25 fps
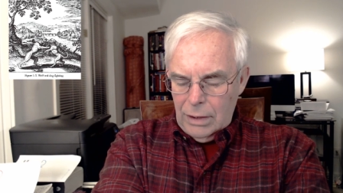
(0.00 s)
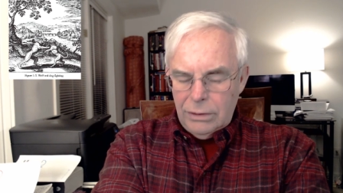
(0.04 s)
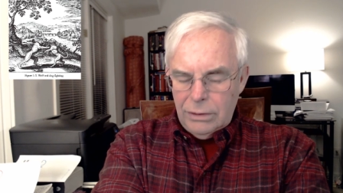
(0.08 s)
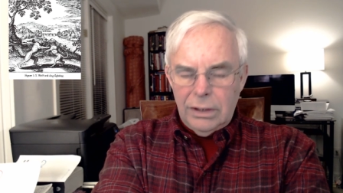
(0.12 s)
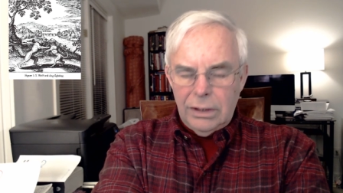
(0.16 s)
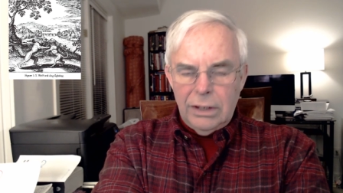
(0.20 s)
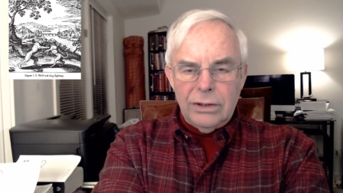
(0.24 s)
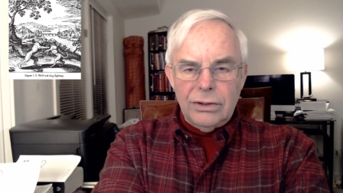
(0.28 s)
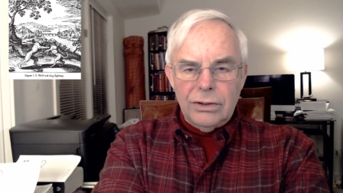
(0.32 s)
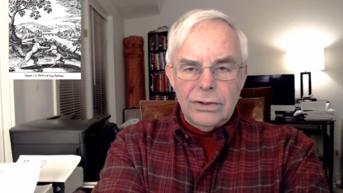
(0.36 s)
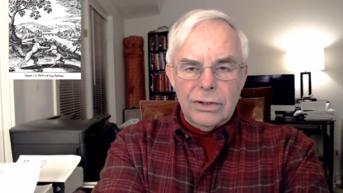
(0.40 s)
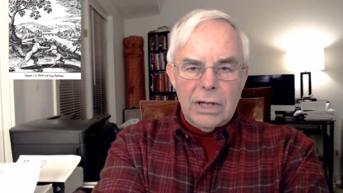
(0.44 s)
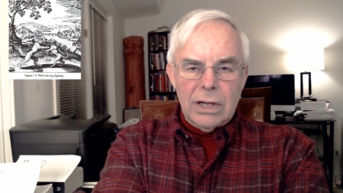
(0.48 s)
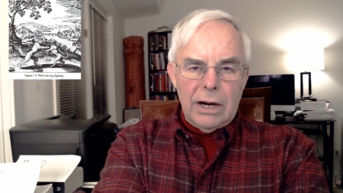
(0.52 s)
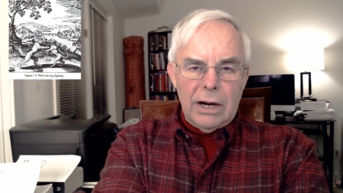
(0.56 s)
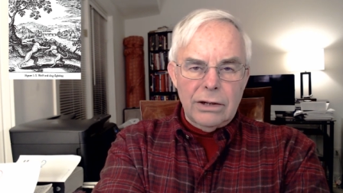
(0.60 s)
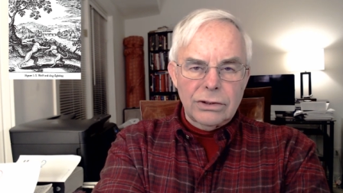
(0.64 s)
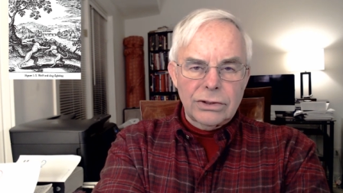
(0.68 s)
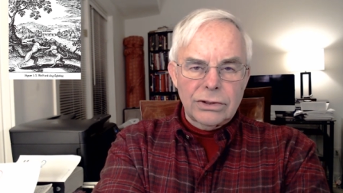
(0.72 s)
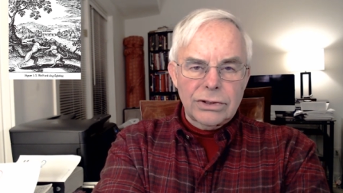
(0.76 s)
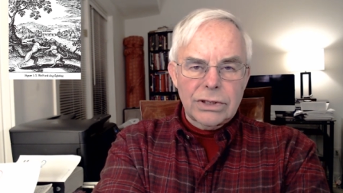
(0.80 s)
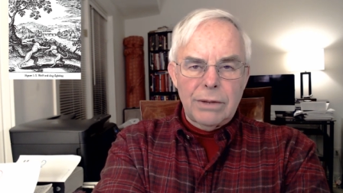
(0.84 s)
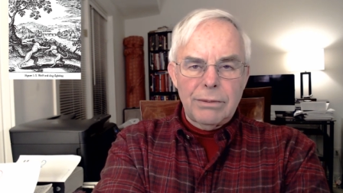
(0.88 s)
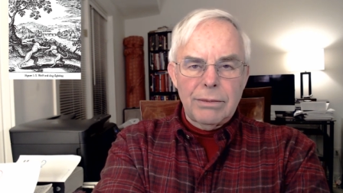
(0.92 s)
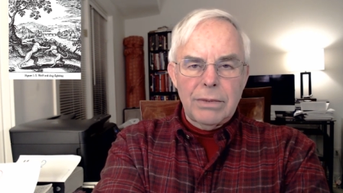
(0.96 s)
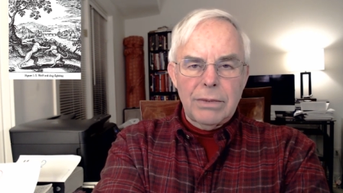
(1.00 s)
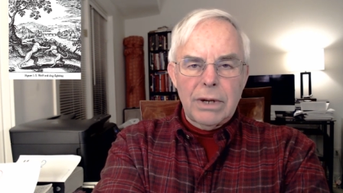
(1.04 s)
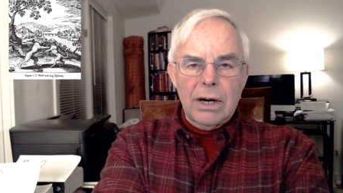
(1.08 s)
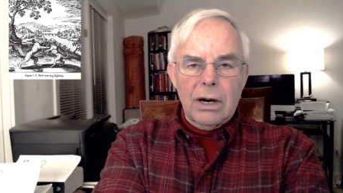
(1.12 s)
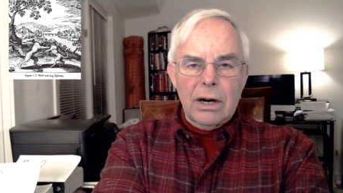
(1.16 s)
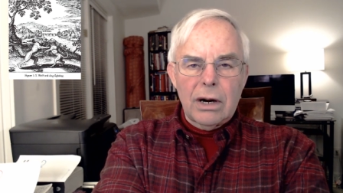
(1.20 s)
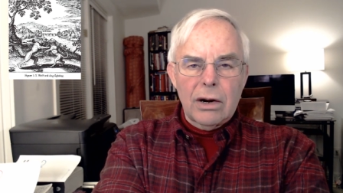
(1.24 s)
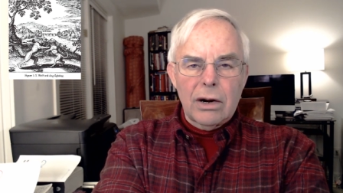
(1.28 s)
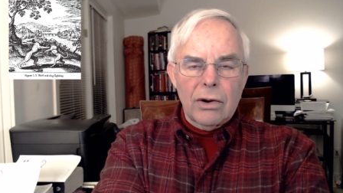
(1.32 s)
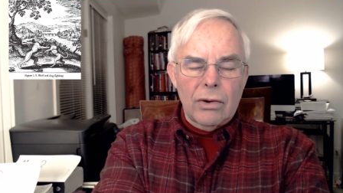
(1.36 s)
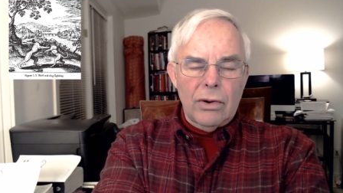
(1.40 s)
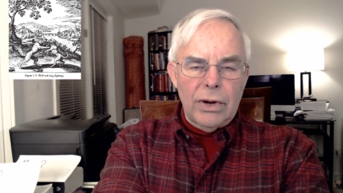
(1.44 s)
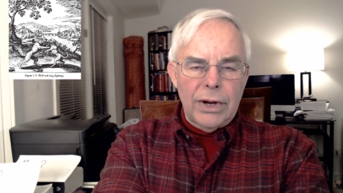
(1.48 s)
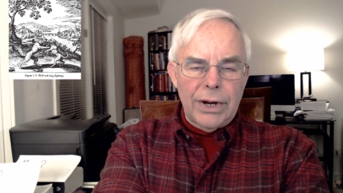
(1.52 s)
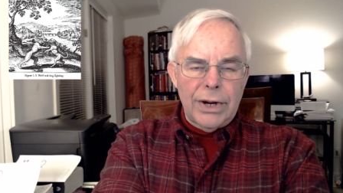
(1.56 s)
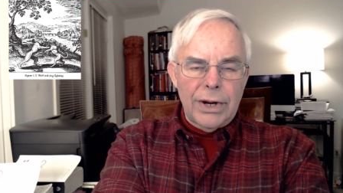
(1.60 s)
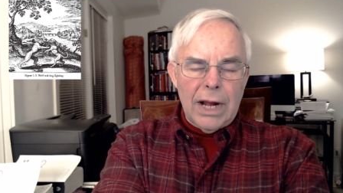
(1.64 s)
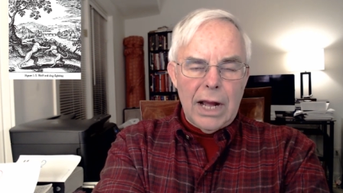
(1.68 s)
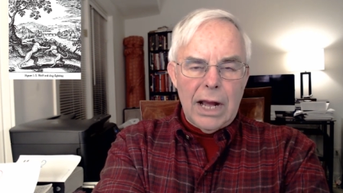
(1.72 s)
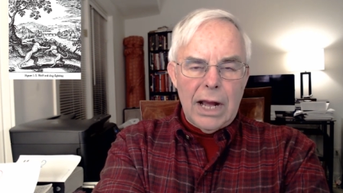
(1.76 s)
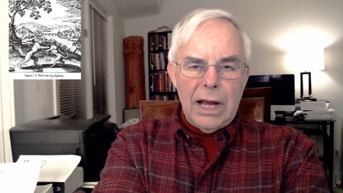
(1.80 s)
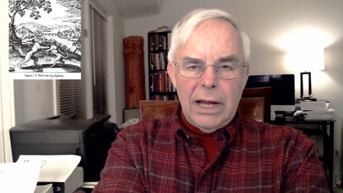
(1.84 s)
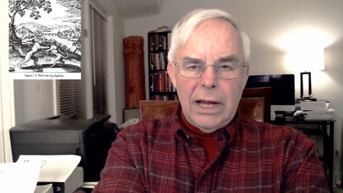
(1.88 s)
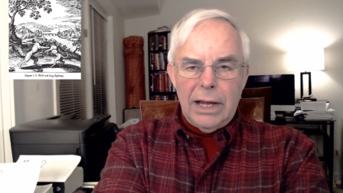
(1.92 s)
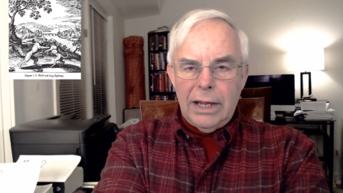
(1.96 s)
the entire seminar on
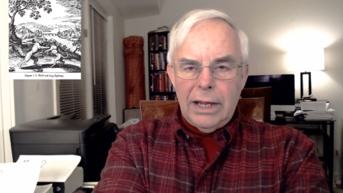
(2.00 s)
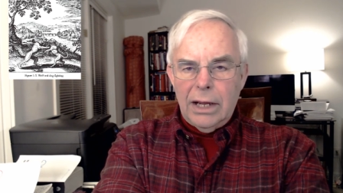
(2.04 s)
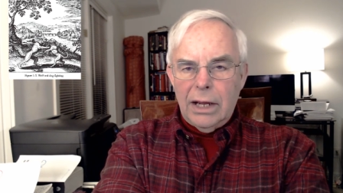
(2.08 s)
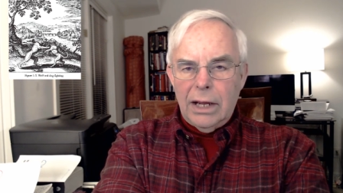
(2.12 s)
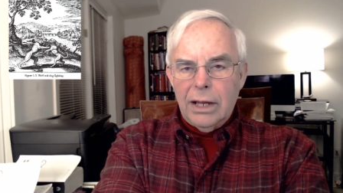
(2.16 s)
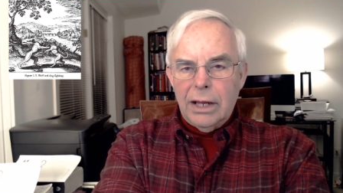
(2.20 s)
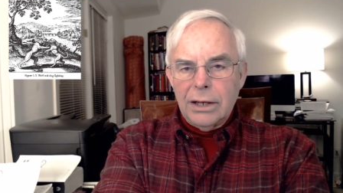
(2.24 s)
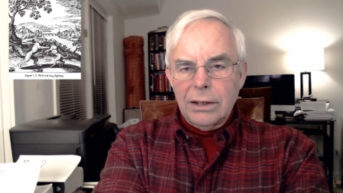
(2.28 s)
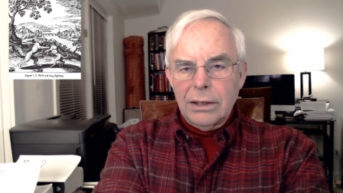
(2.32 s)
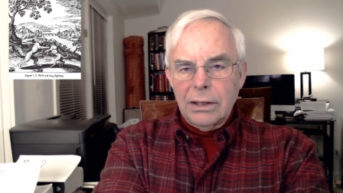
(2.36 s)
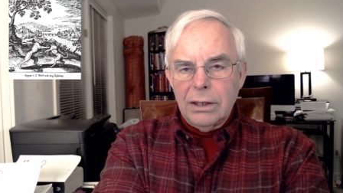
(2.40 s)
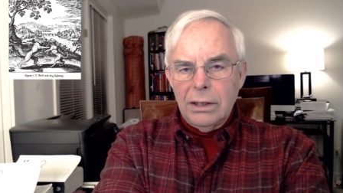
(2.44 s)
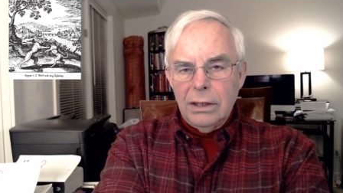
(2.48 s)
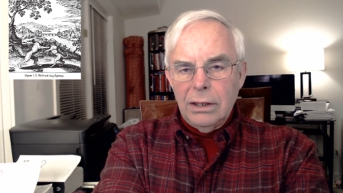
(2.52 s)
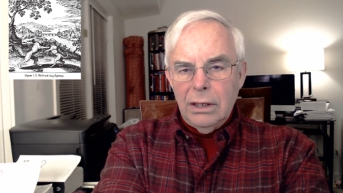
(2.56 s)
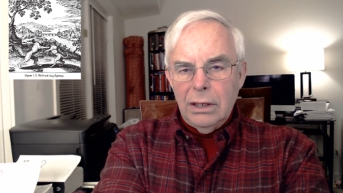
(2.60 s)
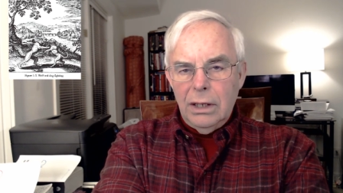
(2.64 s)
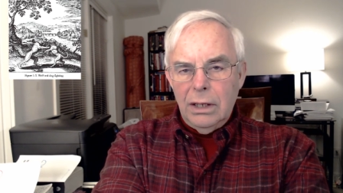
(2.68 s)
Aion,